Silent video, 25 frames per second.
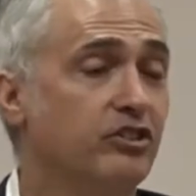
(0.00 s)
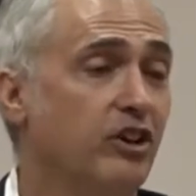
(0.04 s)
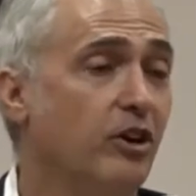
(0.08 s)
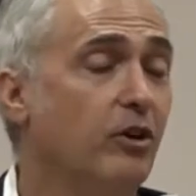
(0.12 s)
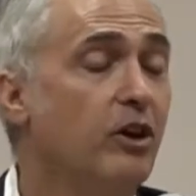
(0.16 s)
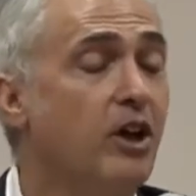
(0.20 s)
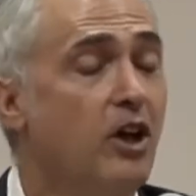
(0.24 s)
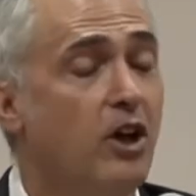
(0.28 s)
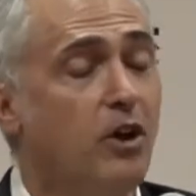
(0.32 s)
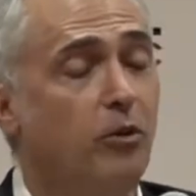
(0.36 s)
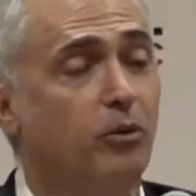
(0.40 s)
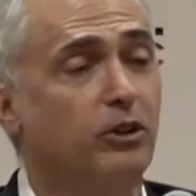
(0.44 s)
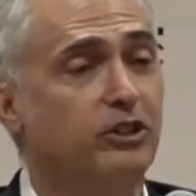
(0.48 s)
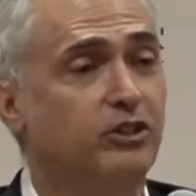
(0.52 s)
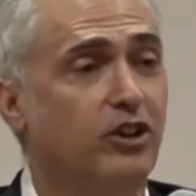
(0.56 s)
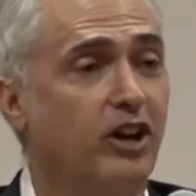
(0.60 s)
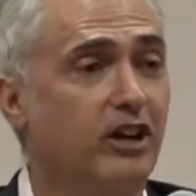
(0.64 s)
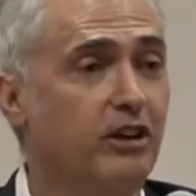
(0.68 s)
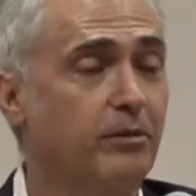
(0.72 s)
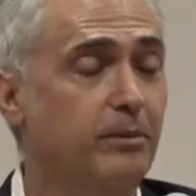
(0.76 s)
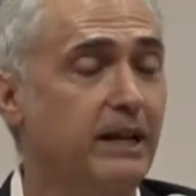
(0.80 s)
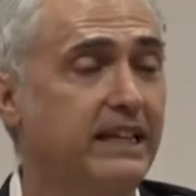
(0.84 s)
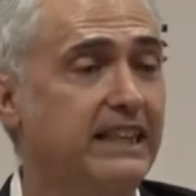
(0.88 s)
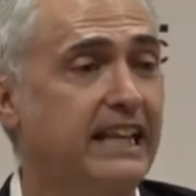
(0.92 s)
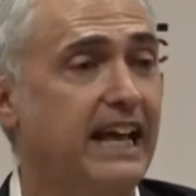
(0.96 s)
So we'll
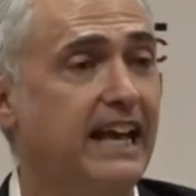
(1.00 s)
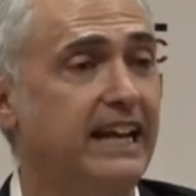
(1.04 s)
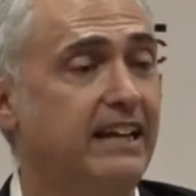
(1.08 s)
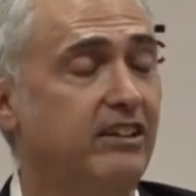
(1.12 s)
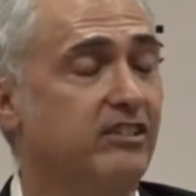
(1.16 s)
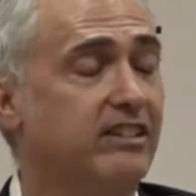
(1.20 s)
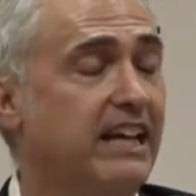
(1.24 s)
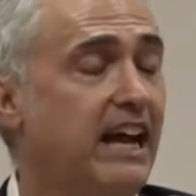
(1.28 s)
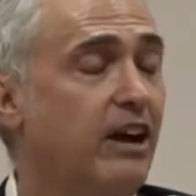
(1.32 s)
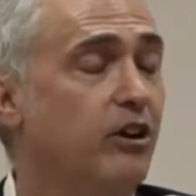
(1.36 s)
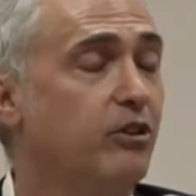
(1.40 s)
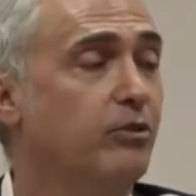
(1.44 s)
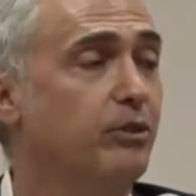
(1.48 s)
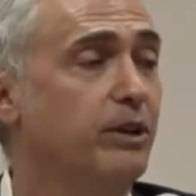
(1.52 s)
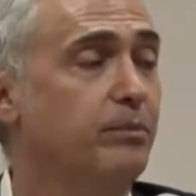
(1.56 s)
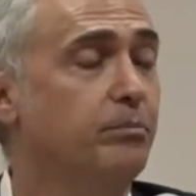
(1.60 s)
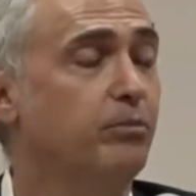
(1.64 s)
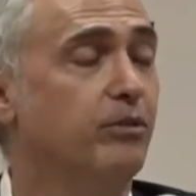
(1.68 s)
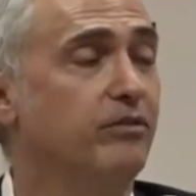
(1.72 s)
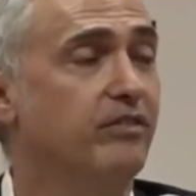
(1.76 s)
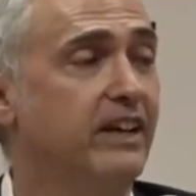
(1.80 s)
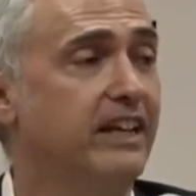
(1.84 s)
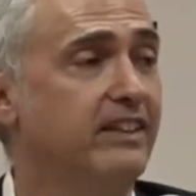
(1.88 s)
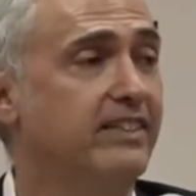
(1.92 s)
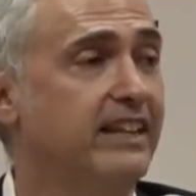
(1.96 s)
talk about that, is how do we
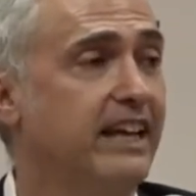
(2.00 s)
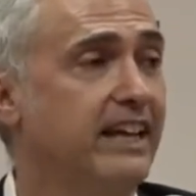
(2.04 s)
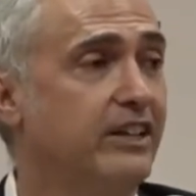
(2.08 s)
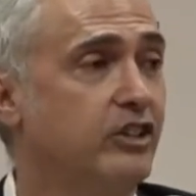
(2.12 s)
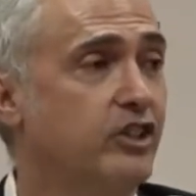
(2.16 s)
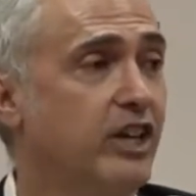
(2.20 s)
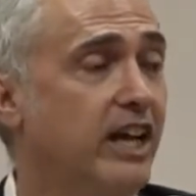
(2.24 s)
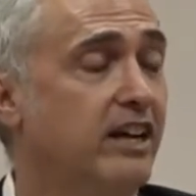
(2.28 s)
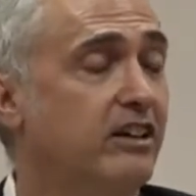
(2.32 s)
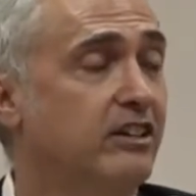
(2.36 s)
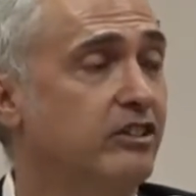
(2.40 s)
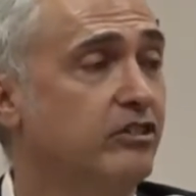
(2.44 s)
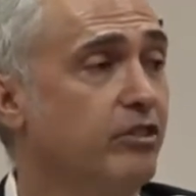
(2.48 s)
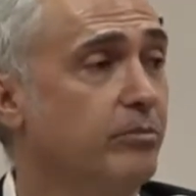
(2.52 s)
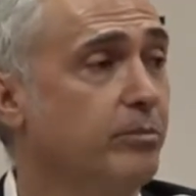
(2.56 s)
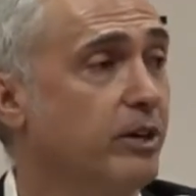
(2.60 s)
prevent that challenge